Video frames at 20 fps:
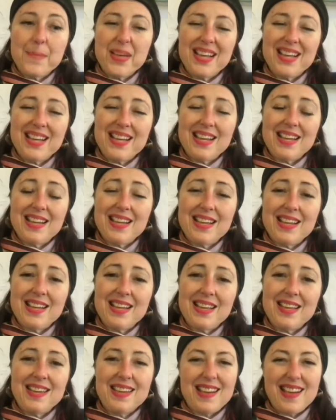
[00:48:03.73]

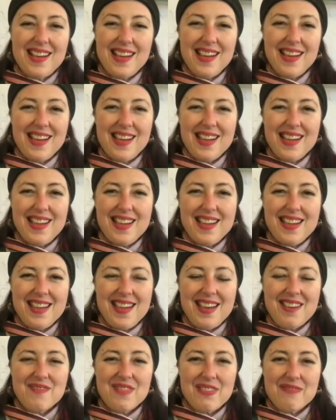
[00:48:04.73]
but
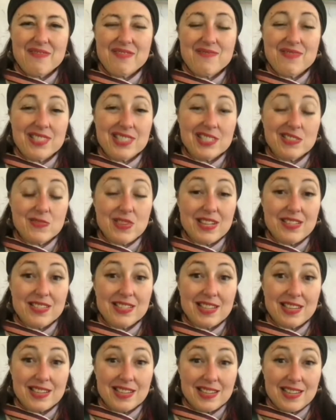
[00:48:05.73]
I have every once in a while
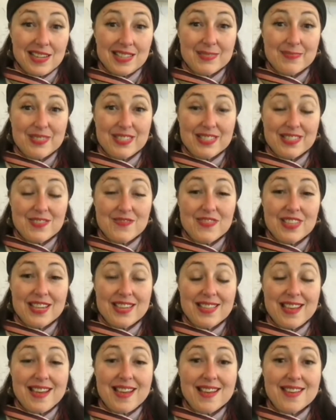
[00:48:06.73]
second guess myself
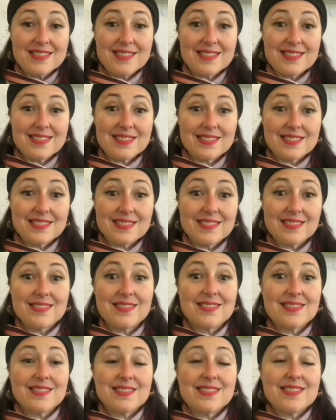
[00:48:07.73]
like that.
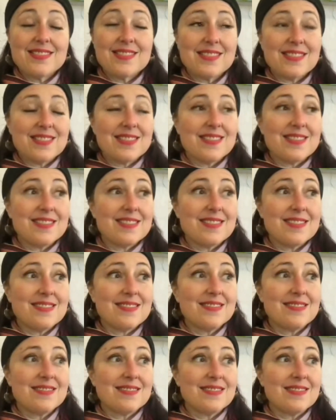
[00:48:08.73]

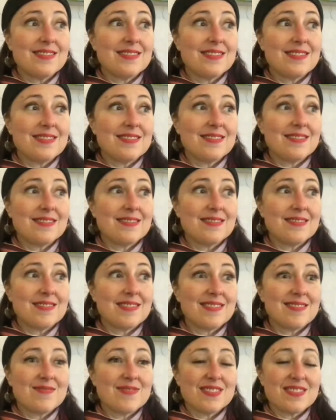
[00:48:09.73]
And
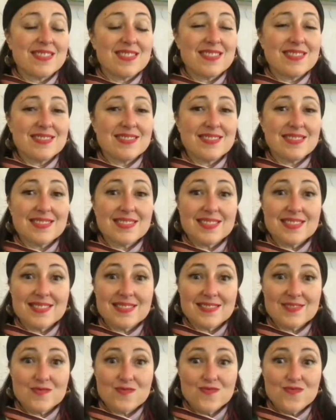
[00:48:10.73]
then I realized
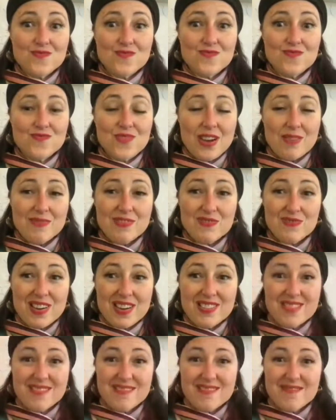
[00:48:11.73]
that, ooh, I was
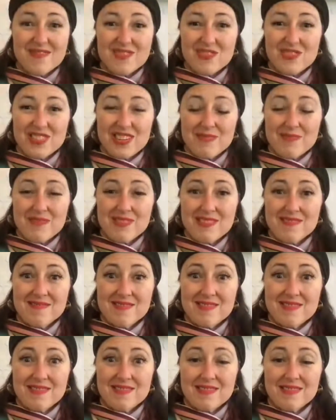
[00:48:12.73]
right the first time
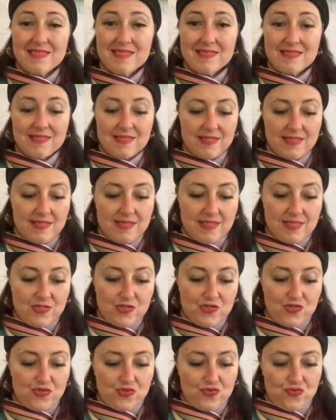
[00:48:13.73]
around.
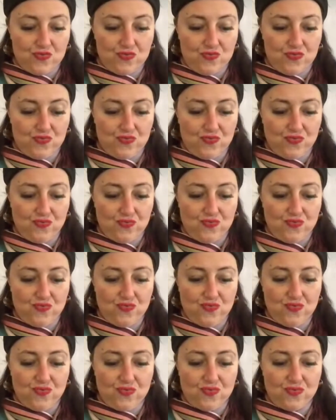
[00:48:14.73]

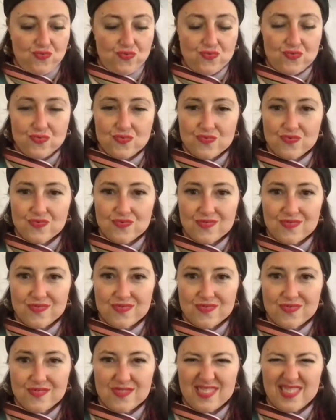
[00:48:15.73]
So
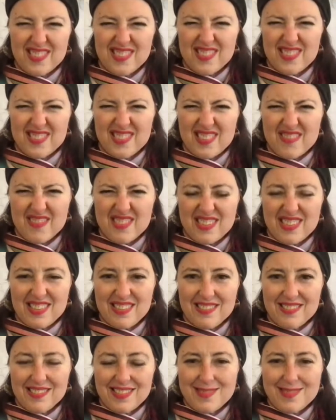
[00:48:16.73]
I don't do that
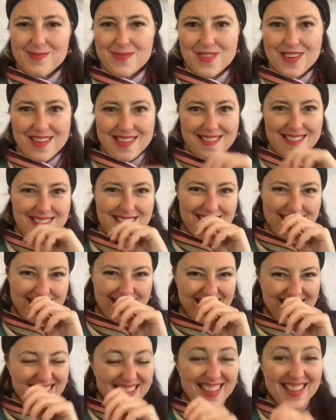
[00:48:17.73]
really anymore.
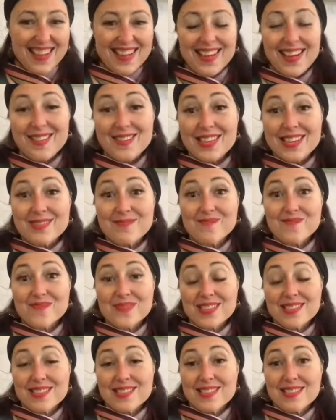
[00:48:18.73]
I'm like,
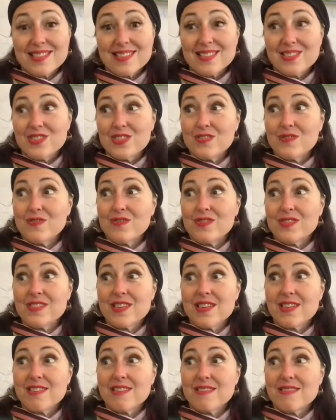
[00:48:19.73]
ah, good for
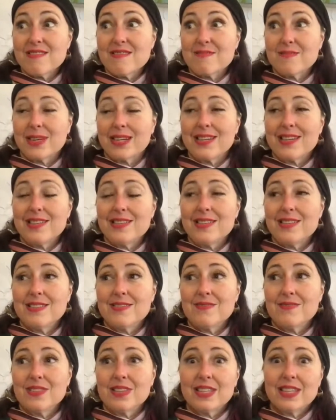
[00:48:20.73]
them. I
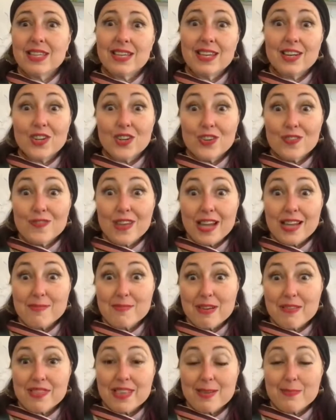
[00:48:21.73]
didn't really get a good
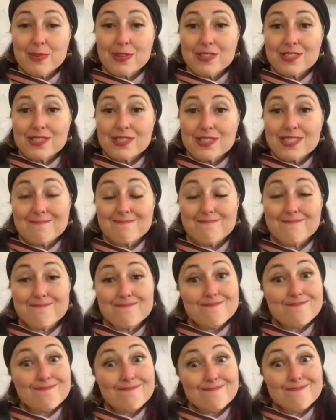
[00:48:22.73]
vibe off of that person.
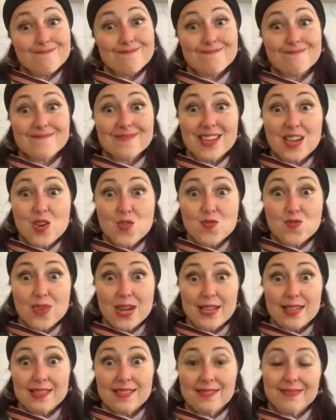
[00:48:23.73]
Hmm. Oh,
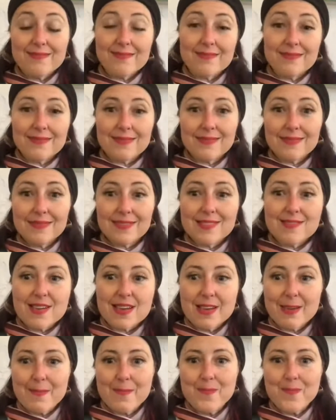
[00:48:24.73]
well,
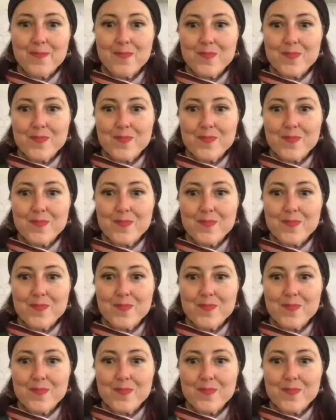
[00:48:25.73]
right?